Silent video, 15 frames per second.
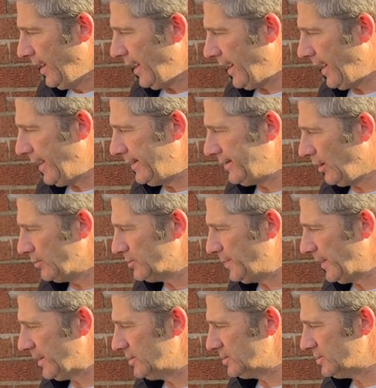And I was a
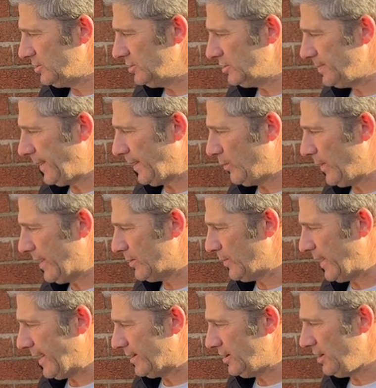bit concerned about whether
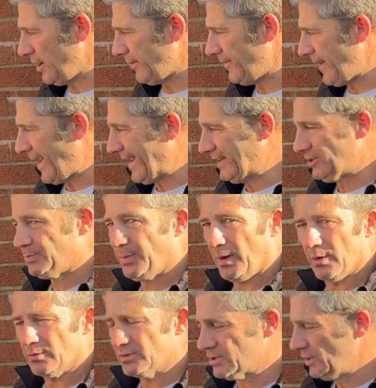we had enough H
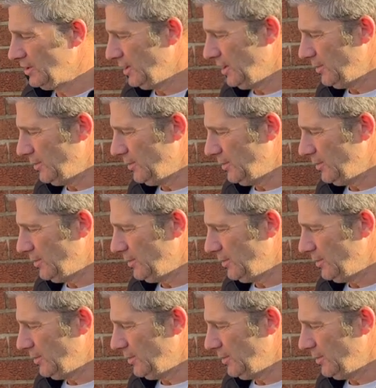posts.